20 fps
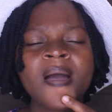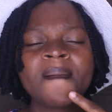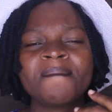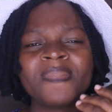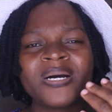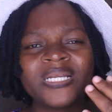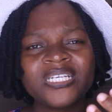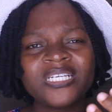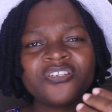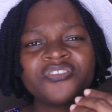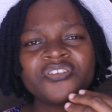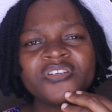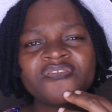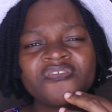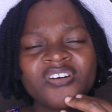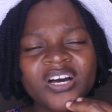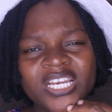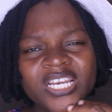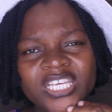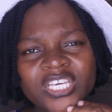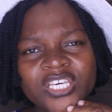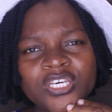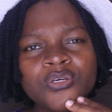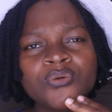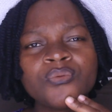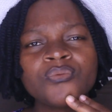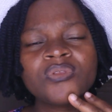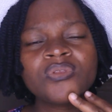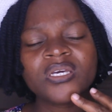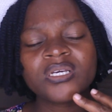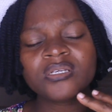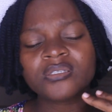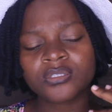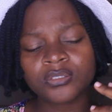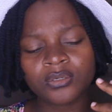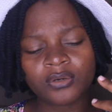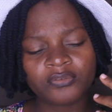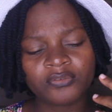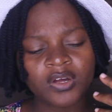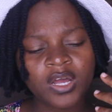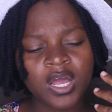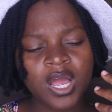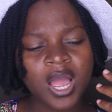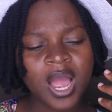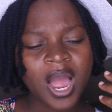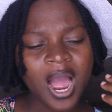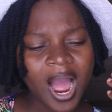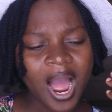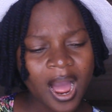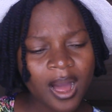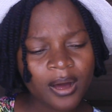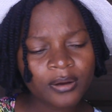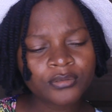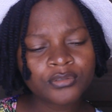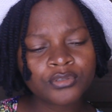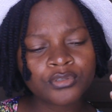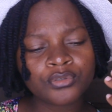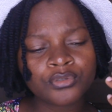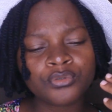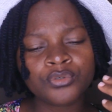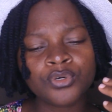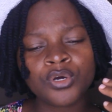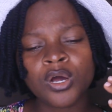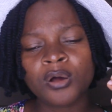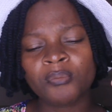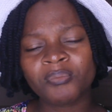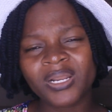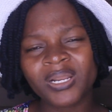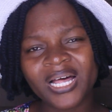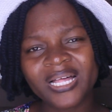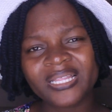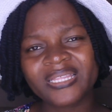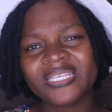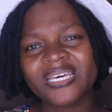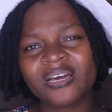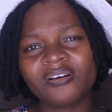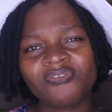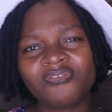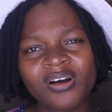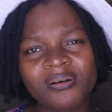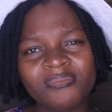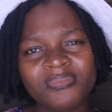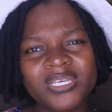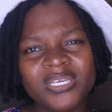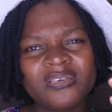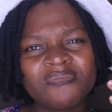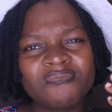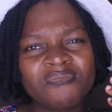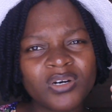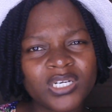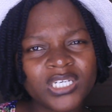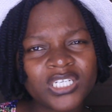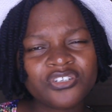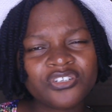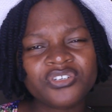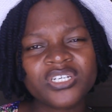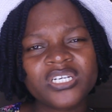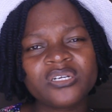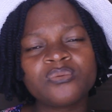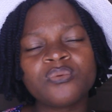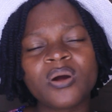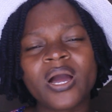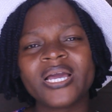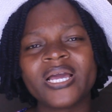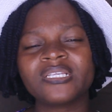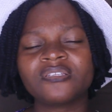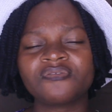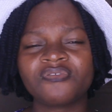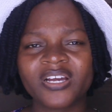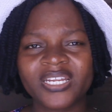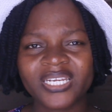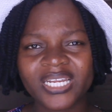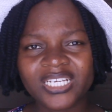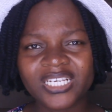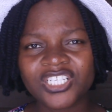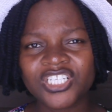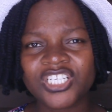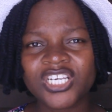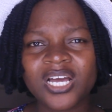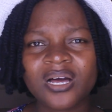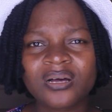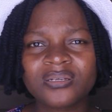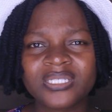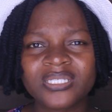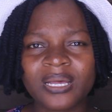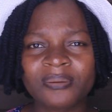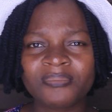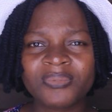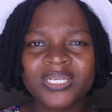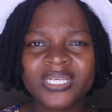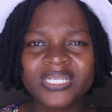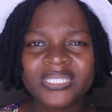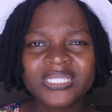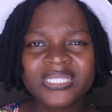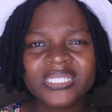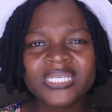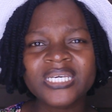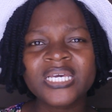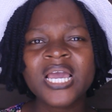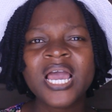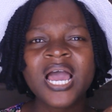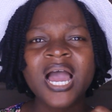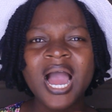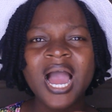monetary value, things of how to plan their family monetary wise, financial stability,